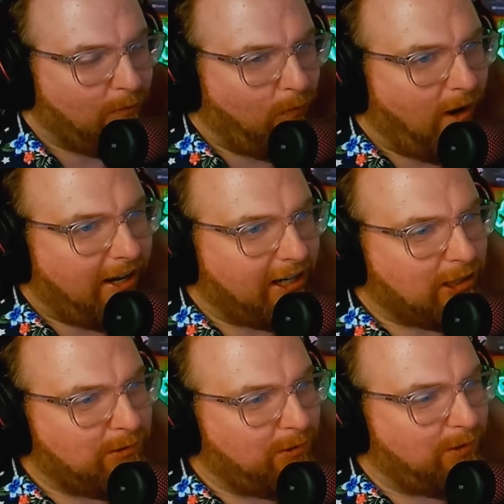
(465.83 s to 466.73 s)
What a
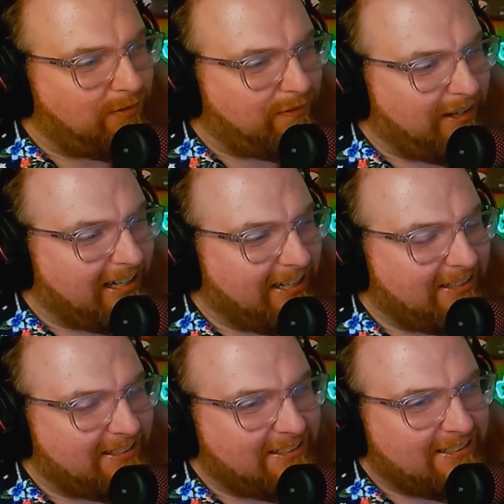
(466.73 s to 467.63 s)
cool
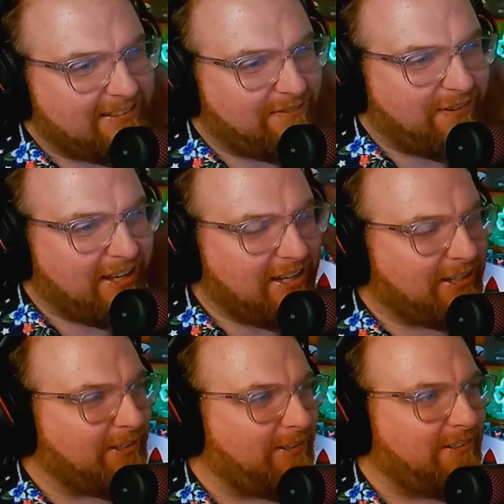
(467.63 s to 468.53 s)
freaking
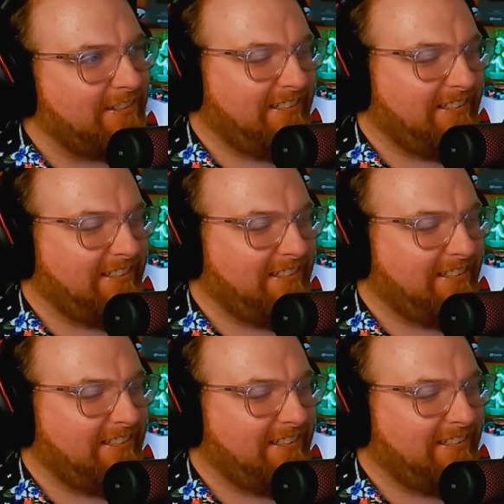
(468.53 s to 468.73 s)
vehicle.